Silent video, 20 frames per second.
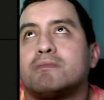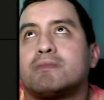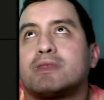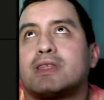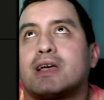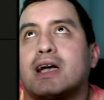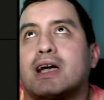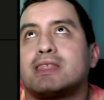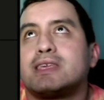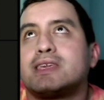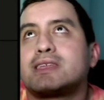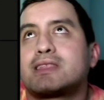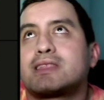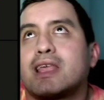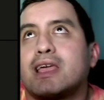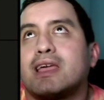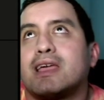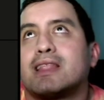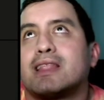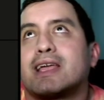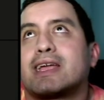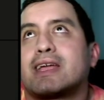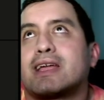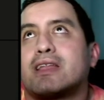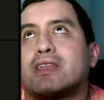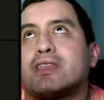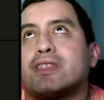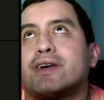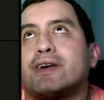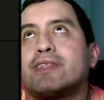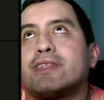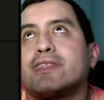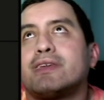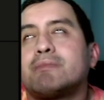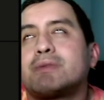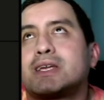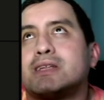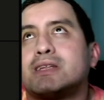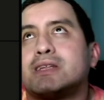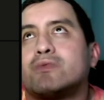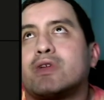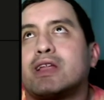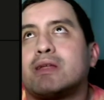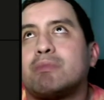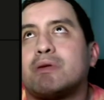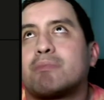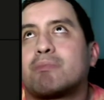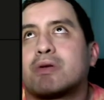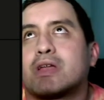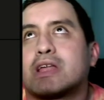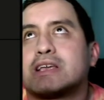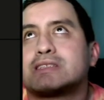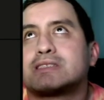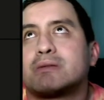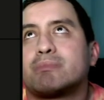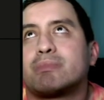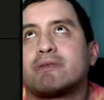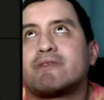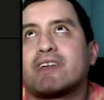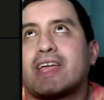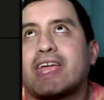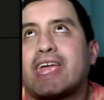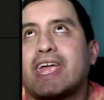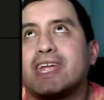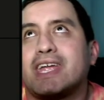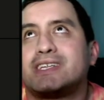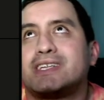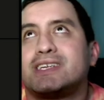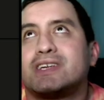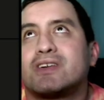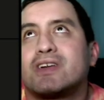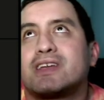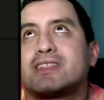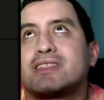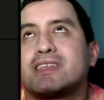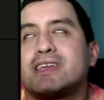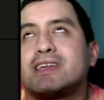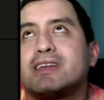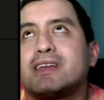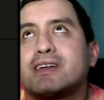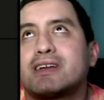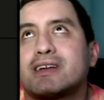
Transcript: I think they, like, none of them can really be placed above A tier, I think.